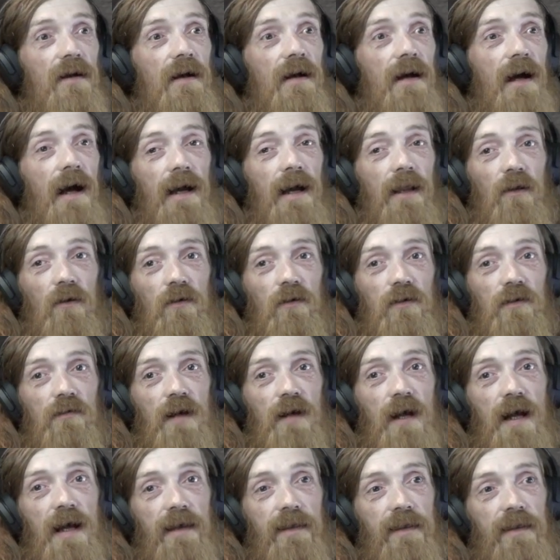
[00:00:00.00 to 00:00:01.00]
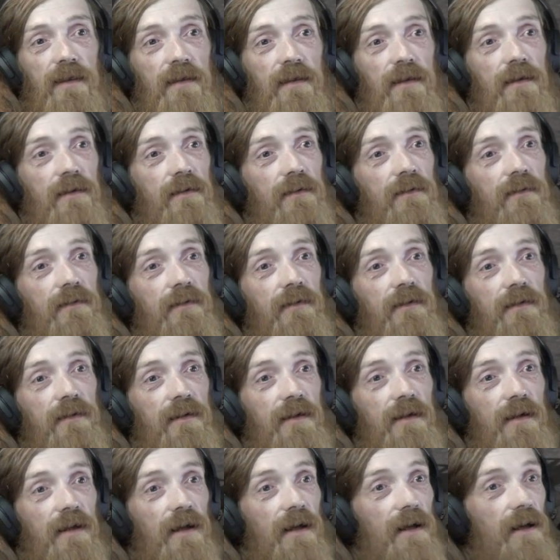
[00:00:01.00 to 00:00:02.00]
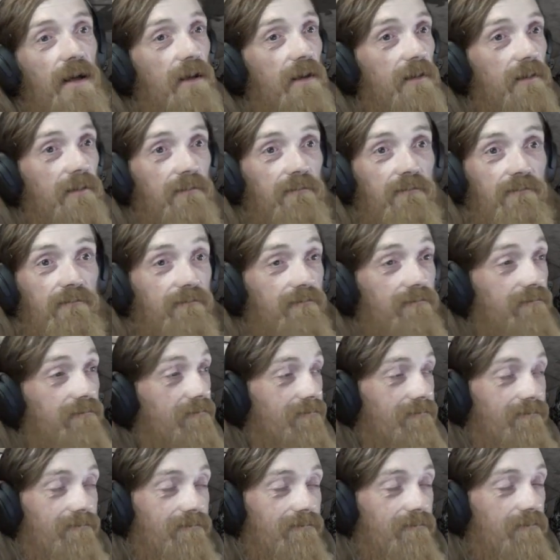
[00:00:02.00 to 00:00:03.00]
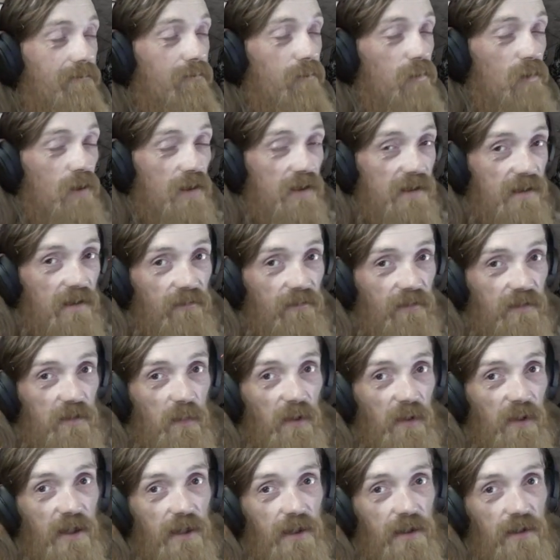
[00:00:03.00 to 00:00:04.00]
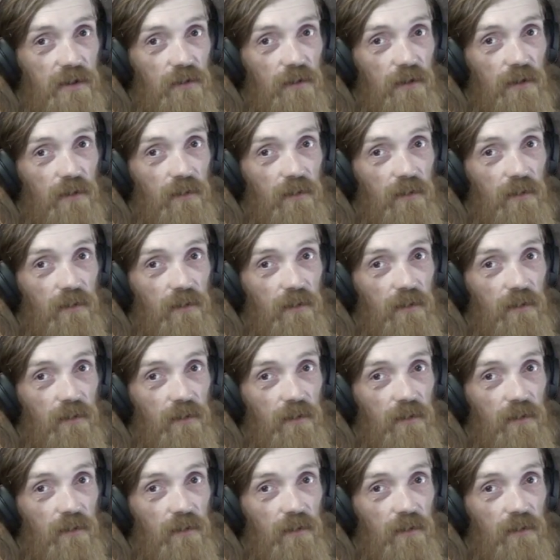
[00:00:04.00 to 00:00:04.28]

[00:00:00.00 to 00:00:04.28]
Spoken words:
High Lord's Wrath. Uh, Pretty self-explanatory.